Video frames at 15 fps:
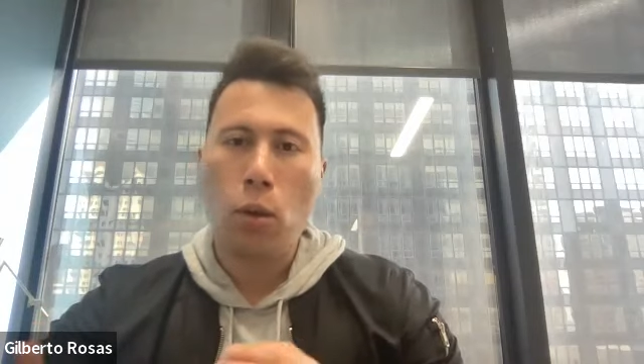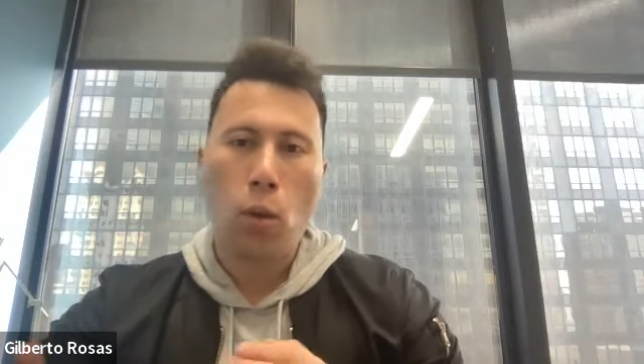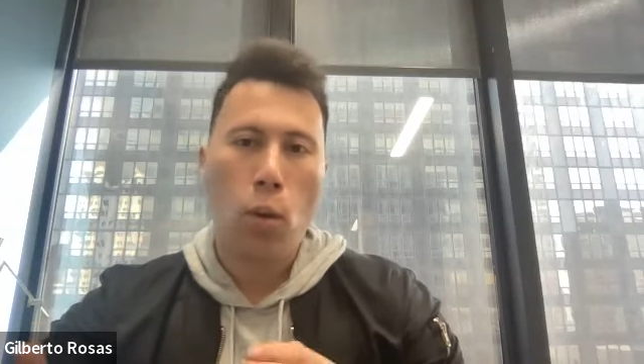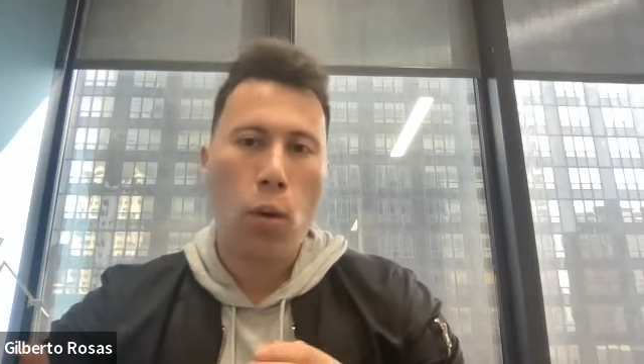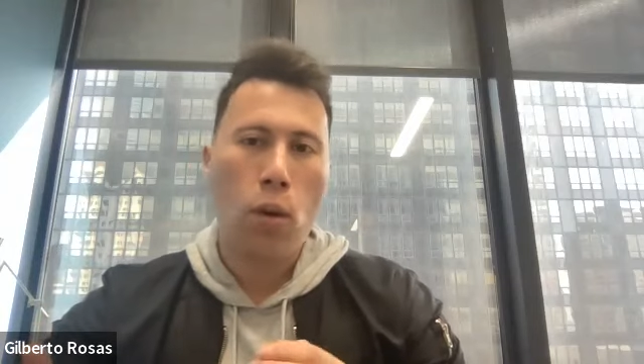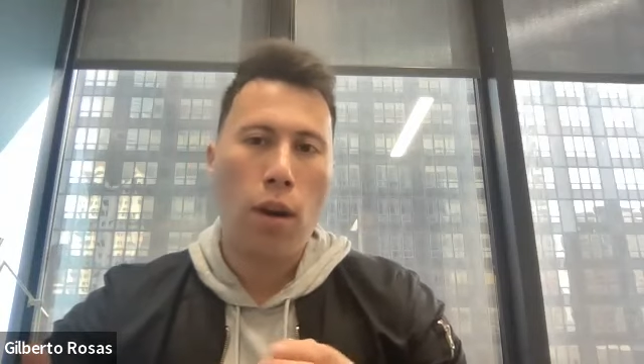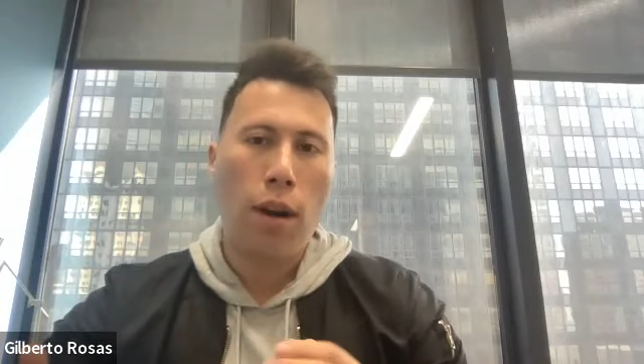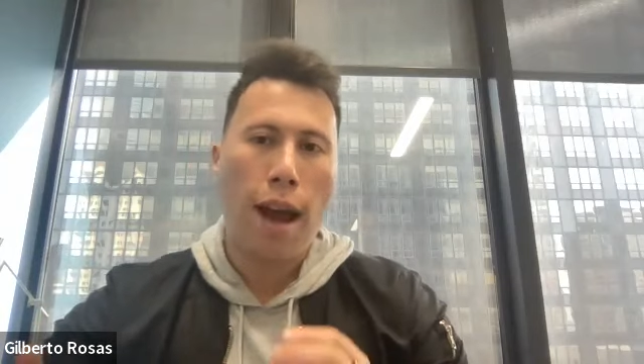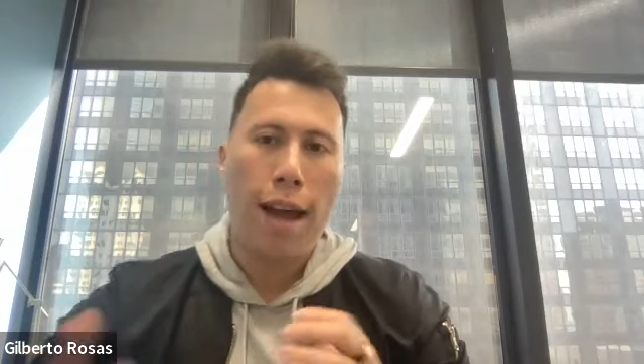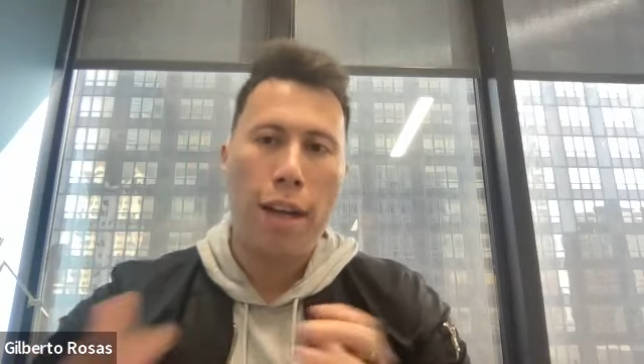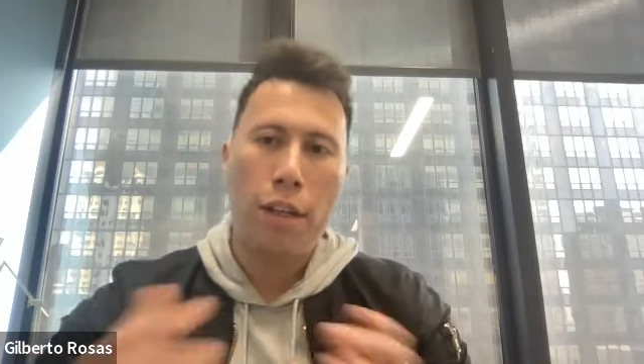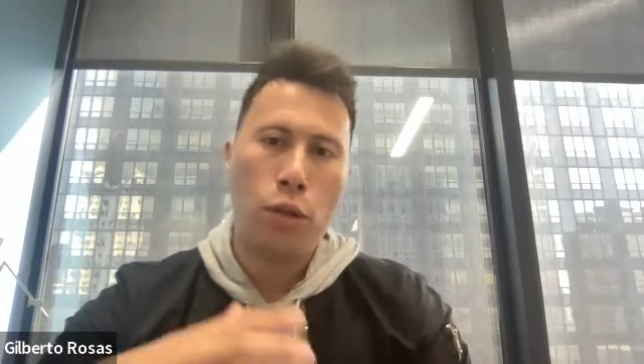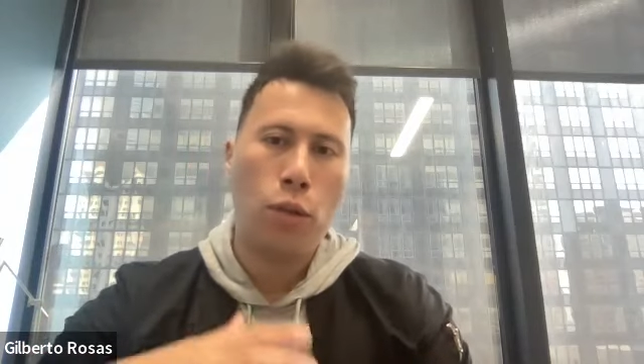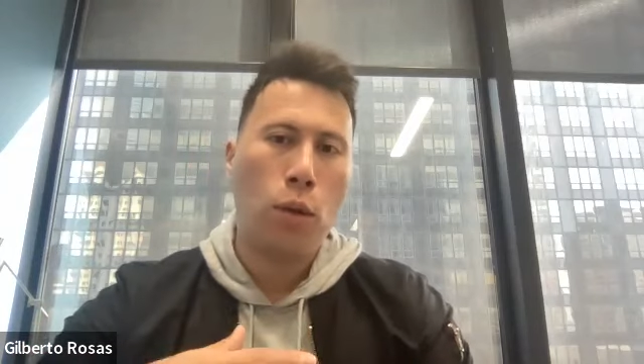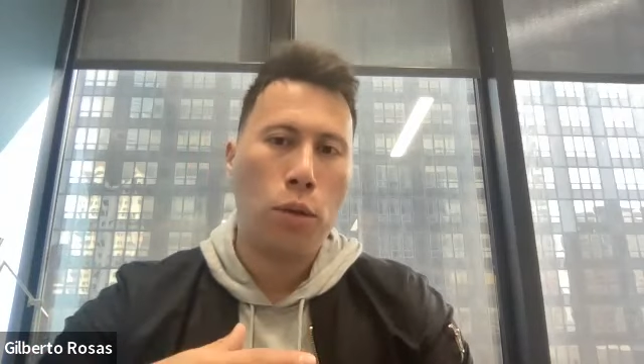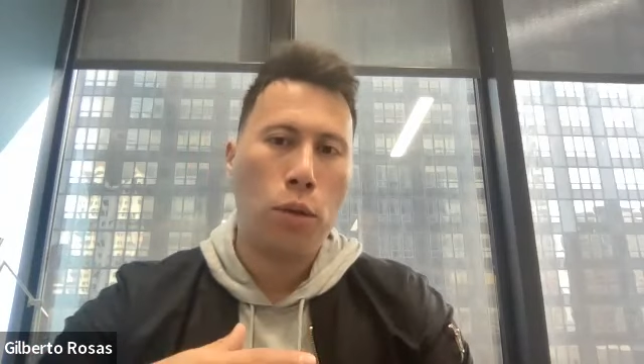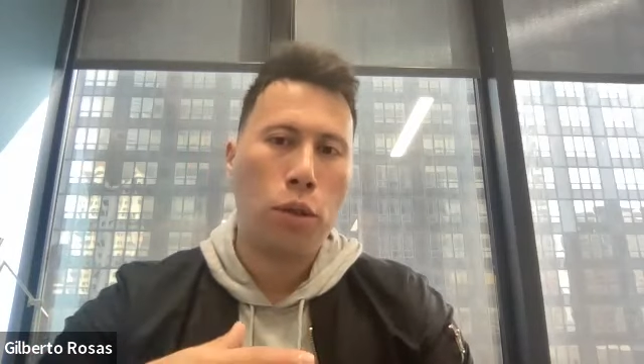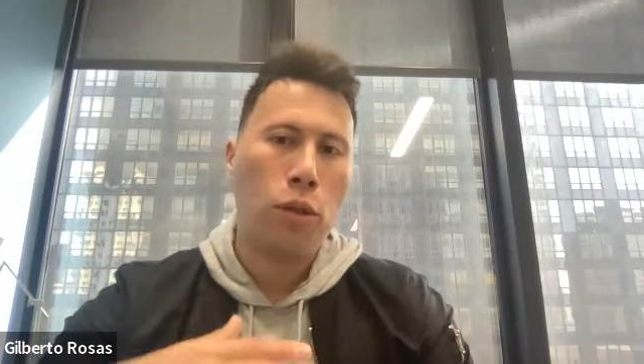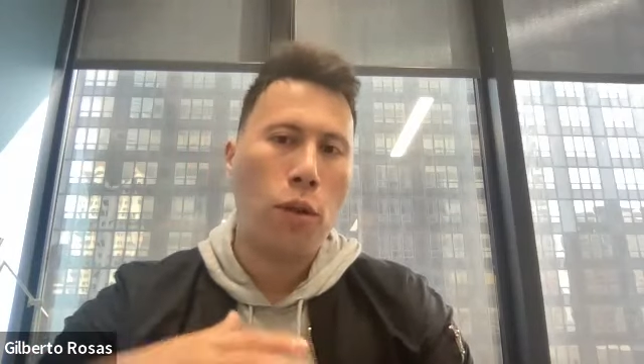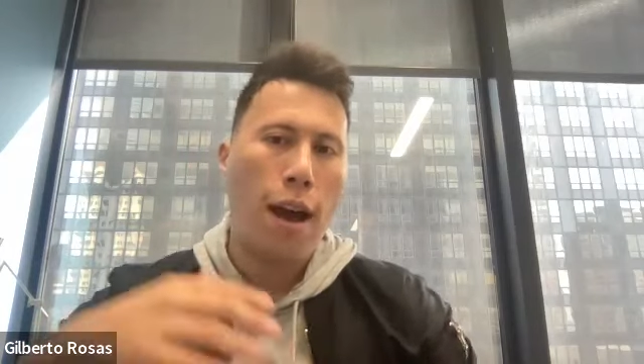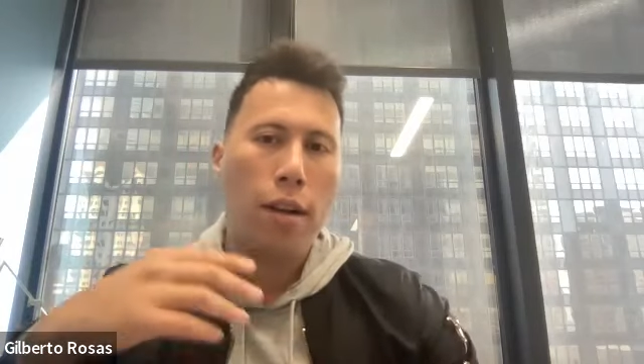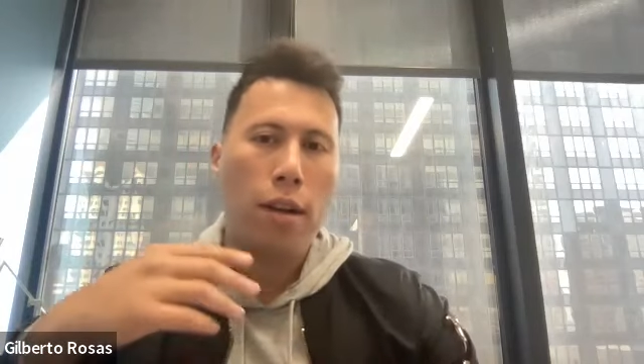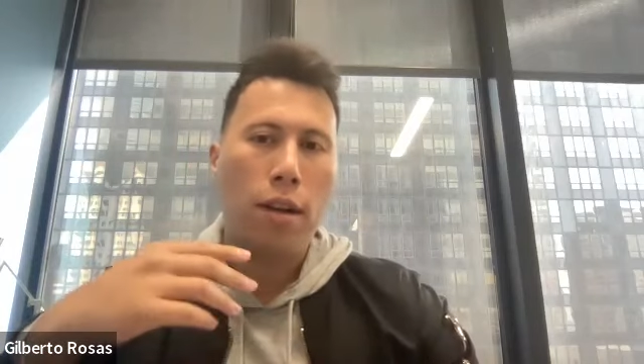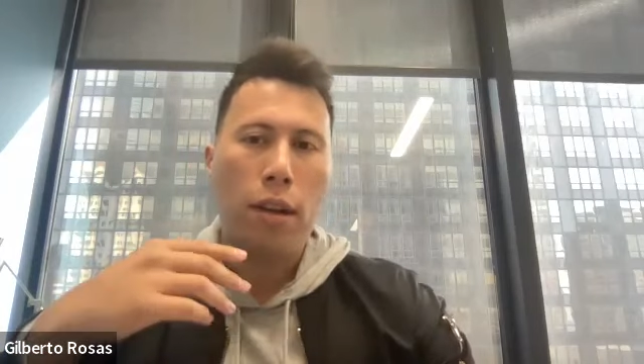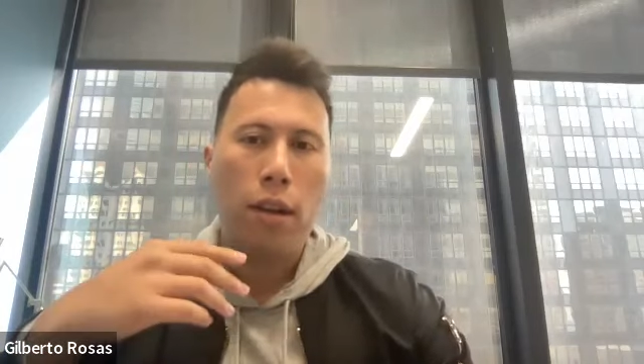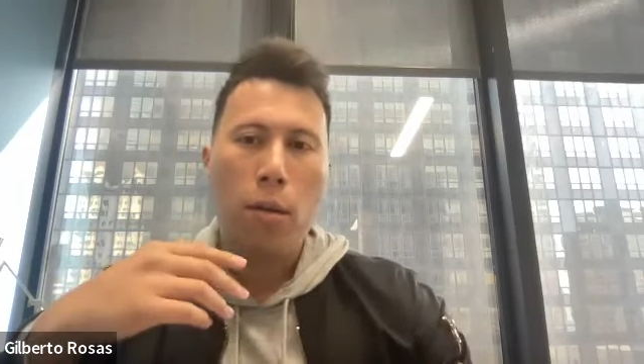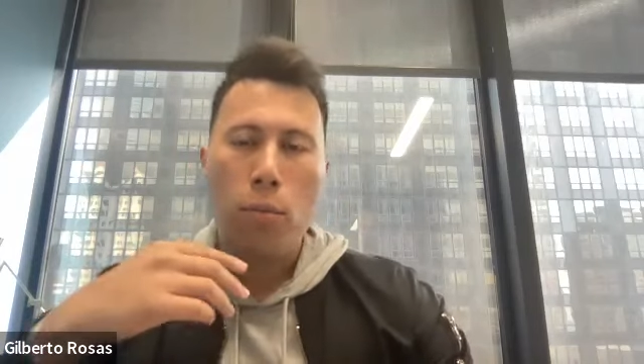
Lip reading: or had you also had